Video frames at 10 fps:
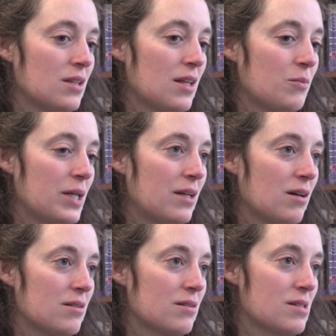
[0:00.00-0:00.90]
than we
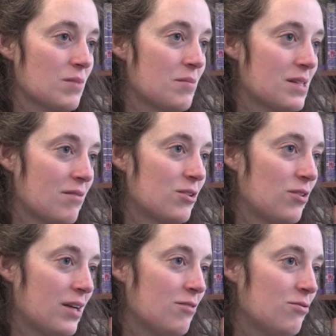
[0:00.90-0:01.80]
sometimes give it
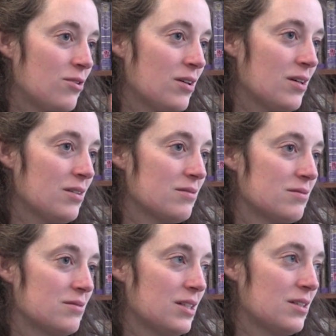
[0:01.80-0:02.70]
credit for,
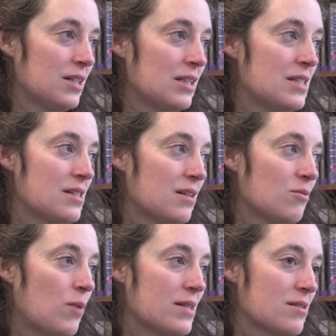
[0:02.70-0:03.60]
at least in the
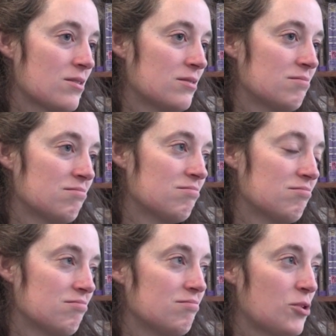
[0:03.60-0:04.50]
Western
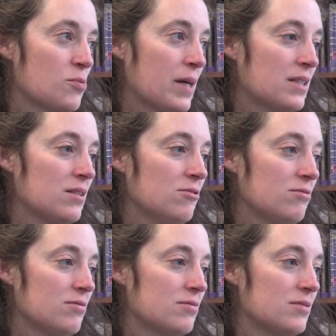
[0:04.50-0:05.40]
perspective,
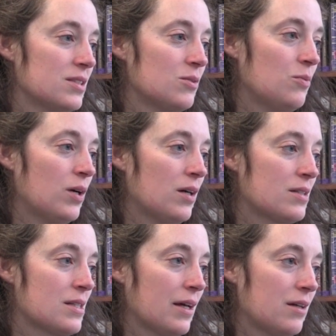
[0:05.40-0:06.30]
where
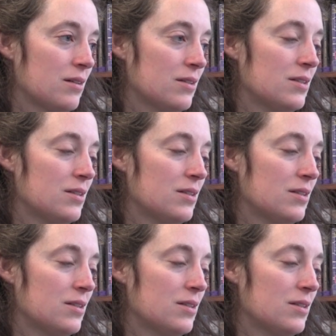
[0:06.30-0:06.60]
it's like